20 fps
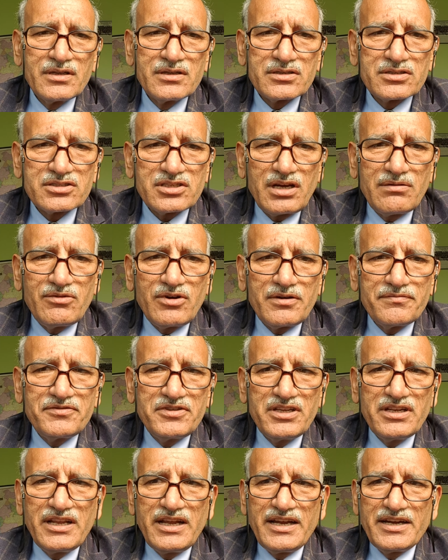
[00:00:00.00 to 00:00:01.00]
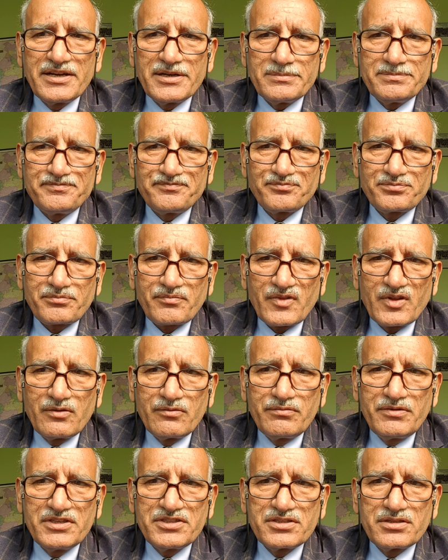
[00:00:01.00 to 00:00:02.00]
Some of the land
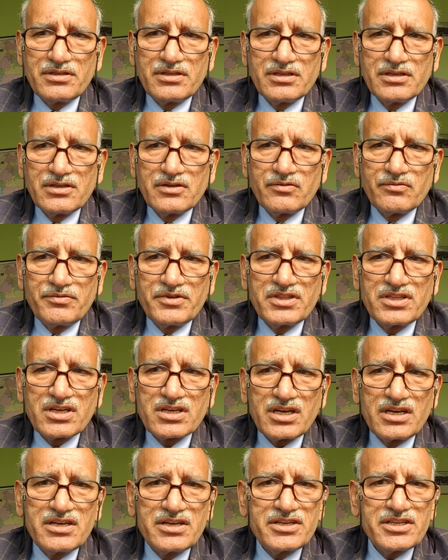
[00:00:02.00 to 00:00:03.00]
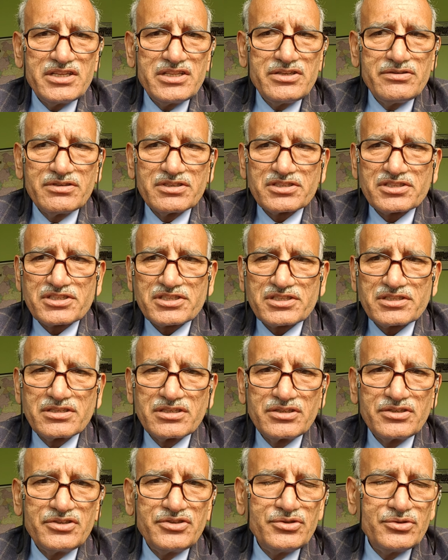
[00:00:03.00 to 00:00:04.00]
with continuous
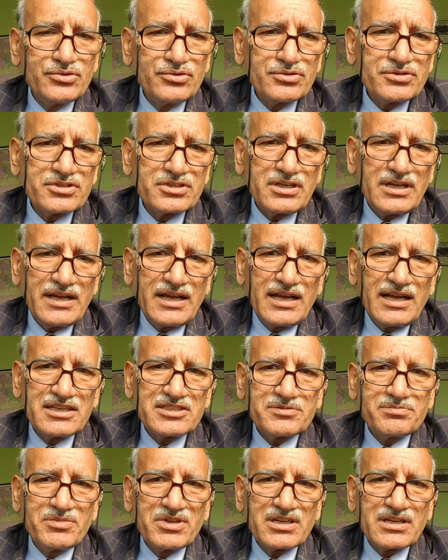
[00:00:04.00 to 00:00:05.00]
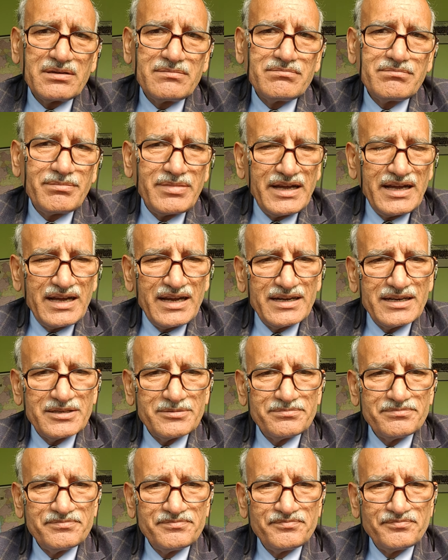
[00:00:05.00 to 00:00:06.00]
use has become
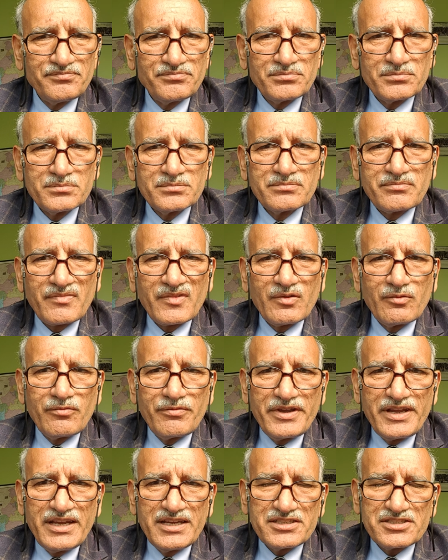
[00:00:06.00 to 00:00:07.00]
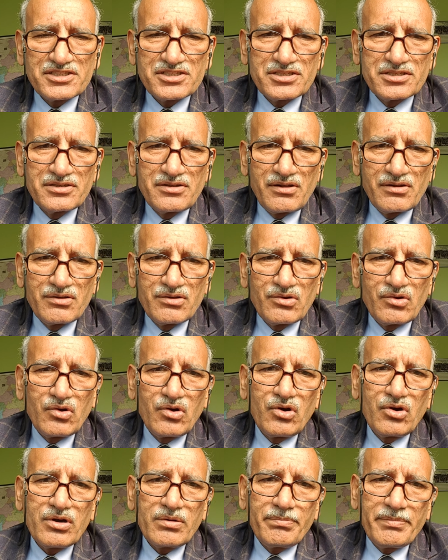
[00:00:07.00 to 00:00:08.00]
bad, waste
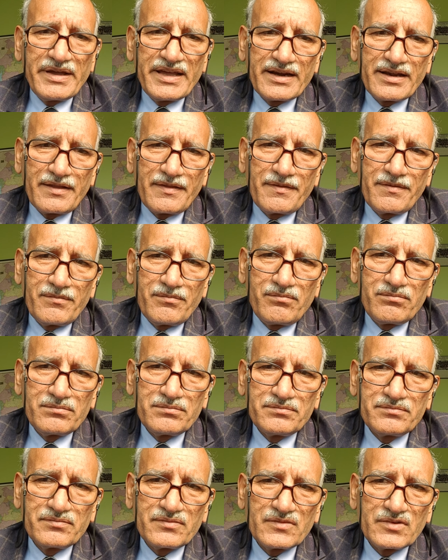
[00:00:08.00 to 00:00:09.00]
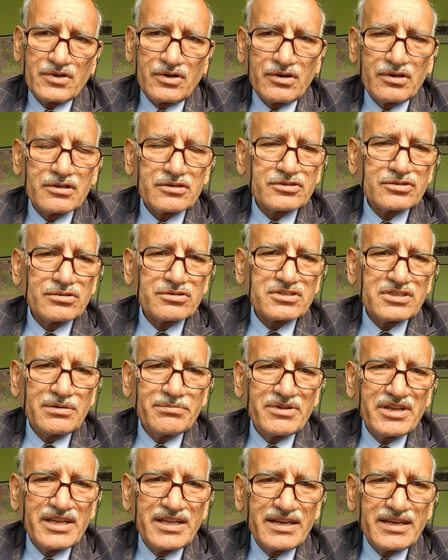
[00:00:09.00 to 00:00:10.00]
or barren. Also
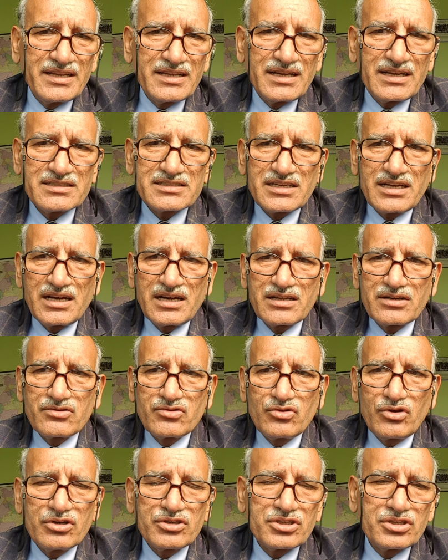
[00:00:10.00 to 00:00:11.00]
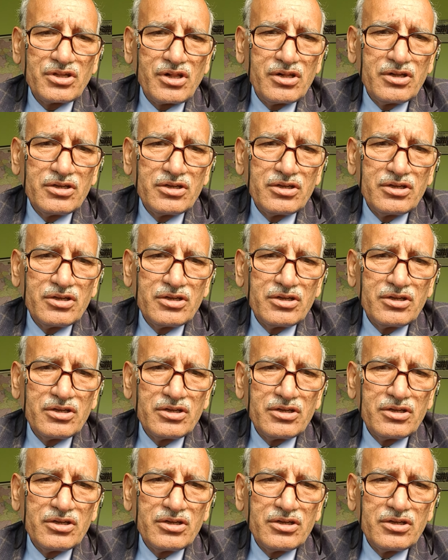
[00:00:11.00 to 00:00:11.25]
some areas are not